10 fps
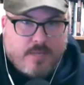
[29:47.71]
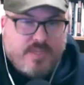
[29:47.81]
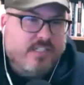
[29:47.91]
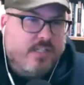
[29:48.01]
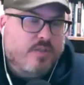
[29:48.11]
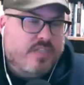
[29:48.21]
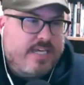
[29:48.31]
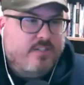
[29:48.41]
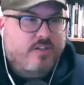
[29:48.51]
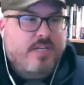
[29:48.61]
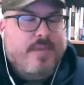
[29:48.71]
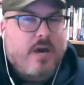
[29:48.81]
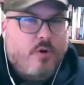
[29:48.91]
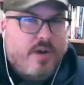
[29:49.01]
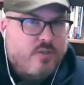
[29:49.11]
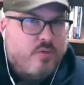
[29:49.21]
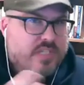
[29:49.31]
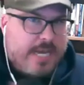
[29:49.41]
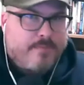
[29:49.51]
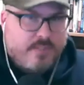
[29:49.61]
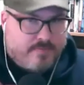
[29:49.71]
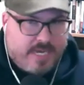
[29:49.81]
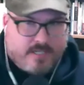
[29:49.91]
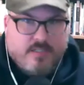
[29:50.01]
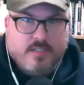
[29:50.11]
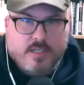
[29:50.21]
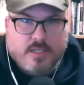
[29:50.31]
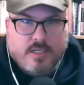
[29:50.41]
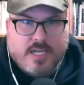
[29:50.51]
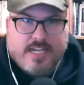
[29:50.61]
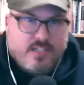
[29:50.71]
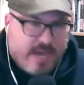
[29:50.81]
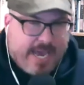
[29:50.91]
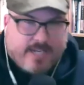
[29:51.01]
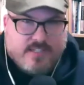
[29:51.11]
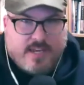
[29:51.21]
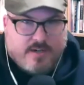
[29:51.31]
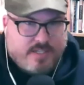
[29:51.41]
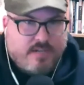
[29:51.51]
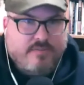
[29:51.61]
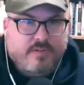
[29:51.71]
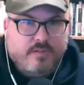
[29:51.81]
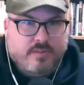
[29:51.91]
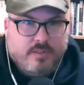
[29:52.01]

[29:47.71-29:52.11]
because those things are somehow going to tempt men into acts that are sinful.